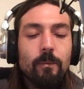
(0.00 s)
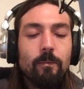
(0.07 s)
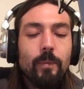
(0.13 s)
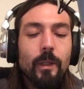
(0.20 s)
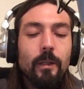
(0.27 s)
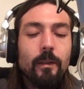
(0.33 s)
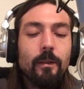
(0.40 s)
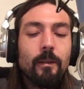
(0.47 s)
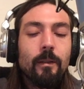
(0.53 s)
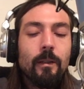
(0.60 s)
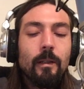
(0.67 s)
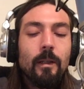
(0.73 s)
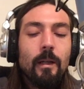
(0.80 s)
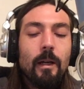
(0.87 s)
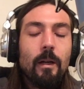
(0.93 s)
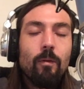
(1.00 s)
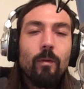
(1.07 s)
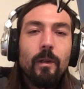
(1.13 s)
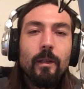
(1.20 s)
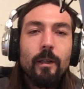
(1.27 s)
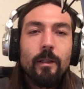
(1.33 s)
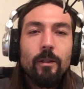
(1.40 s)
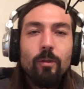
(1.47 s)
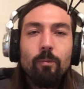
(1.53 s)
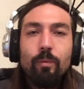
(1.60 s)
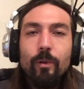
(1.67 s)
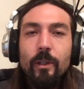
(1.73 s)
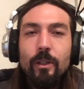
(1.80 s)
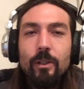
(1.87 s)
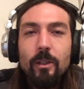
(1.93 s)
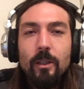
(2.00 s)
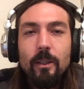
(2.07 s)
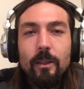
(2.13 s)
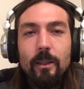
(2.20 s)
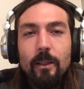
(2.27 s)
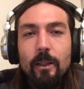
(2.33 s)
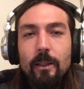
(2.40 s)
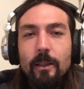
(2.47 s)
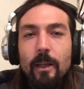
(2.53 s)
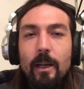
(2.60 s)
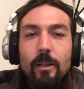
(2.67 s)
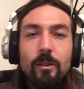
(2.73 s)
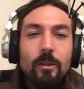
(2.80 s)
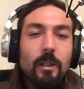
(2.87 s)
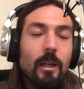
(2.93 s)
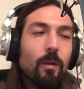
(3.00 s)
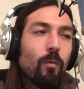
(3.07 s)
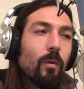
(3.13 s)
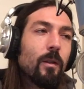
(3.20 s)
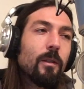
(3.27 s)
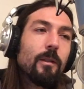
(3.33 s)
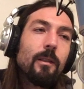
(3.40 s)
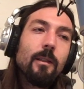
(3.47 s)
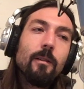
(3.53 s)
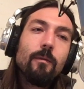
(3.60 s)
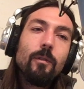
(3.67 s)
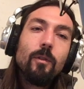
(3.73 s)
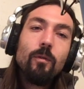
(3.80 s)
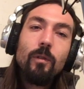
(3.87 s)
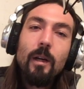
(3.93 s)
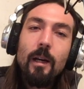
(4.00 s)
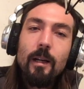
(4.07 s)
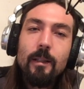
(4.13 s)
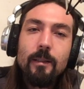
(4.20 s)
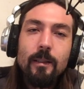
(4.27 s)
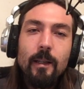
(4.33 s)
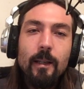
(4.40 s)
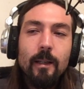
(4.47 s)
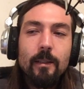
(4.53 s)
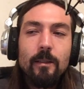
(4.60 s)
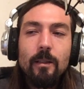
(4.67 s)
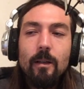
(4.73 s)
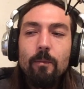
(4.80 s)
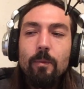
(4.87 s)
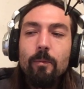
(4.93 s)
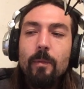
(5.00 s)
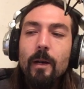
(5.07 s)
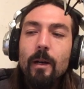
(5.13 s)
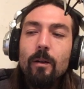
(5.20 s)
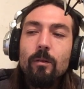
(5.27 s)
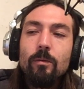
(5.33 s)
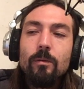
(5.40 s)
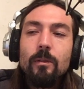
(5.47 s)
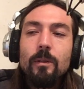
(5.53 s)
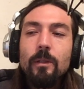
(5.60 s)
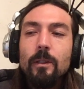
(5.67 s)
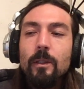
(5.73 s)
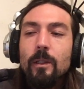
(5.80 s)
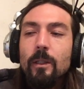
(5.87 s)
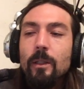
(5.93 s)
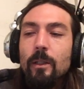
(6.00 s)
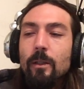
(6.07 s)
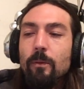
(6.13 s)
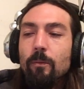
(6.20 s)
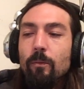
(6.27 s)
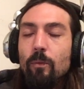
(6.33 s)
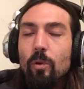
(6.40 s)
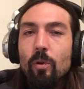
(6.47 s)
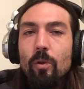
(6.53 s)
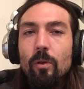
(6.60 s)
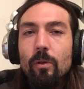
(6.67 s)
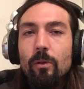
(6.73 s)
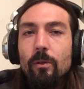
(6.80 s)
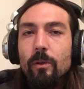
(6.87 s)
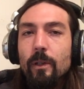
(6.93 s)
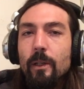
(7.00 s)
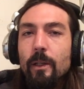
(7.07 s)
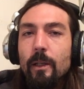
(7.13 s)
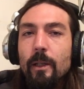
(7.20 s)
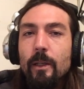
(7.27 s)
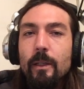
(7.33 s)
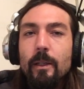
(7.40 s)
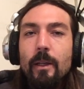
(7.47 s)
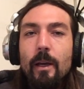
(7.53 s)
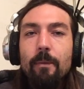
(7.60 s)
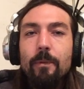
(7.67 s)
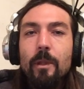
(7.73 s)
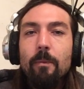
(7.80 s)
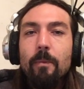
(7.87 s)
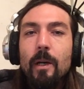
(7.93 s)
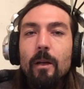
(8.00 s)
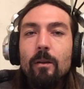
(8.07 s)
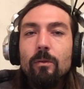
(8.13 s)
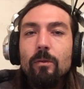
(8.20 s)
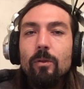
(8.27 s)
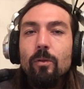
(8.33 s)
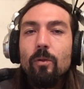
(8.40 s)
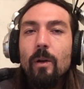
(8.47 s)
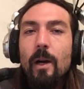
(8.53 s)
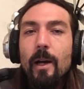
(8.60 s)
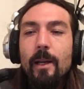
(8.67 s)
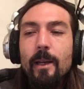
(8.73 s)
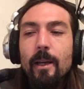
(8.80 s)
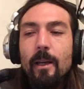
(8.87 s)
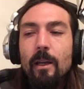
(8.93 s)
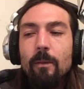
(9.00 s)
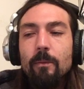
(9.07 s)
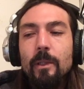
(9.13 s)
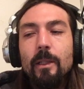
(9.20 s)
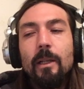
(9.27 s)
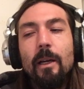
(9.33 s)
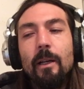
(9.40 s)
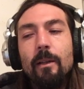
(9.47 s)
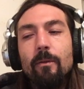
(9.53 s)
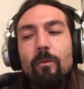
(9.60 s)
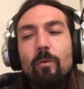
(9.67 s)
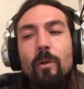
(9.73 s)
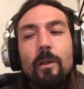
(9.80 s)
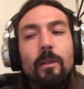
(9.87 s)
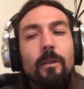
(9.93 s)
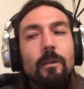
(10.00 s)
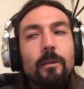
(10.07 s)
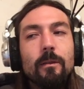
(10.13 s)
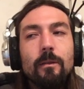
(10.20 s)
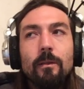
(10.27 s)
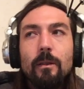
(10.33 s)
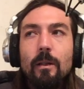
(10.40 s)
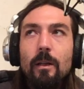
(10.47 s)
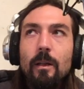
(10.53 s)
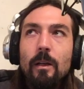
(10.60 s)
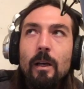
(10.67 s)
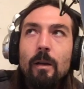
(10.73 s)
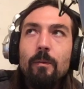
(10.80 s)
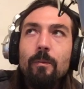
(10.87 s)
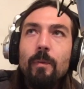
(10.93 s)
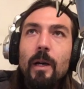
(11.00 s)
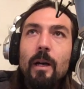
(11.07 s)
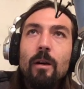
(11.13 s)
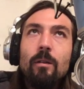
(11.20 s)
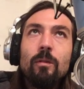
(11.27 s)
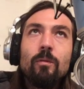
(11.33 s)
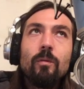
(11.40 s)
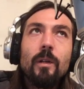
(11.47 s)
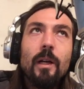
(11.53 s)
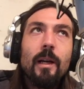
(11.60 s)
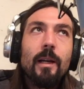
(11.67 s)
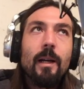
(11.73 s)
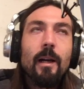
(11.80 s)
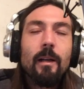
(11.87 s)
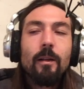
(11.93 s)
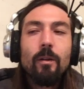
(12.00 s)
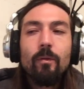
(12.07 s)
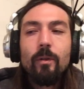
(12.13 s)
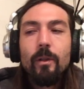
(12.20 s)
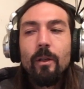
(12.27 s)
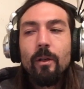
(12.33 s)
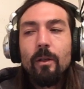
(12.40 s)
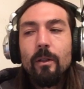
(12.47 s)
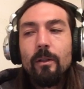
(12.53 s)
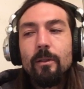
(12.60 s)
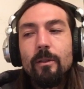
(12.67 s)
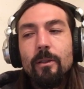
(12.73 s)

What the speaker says: But I don't want to get too preachy, anything like that. I just kind of wanted to give you guys a heads up about more in depth about who I am and kind of what I'm about and what I got going on.